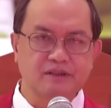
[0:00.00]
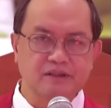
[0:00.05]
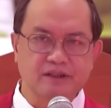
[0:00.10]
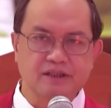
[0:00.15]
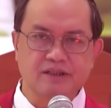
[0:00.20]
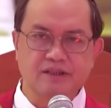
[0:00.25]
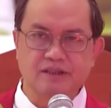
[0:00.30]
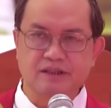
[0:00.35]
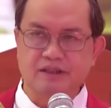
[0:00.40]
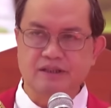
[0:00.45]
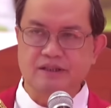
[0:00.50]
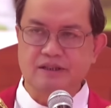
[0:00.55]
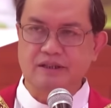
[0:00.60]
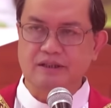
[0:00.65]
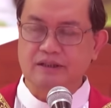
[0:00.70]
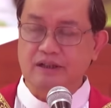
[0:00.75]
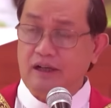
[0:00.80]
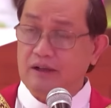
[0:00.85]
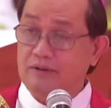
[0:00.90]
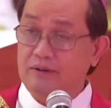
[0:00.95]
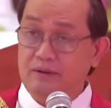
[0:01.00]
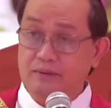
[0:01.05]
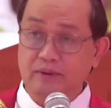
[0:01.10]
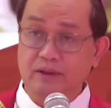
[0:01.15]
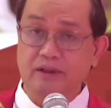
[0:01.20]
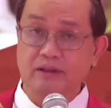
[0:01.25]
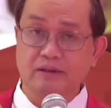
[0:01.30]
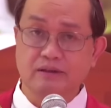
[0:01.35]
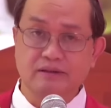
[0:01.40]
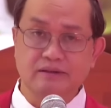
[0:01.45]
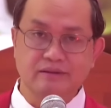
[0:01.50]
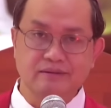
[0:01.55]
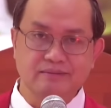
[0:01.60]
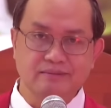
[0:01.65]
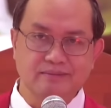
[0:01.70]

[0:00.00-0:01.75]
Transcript: Christians around the world,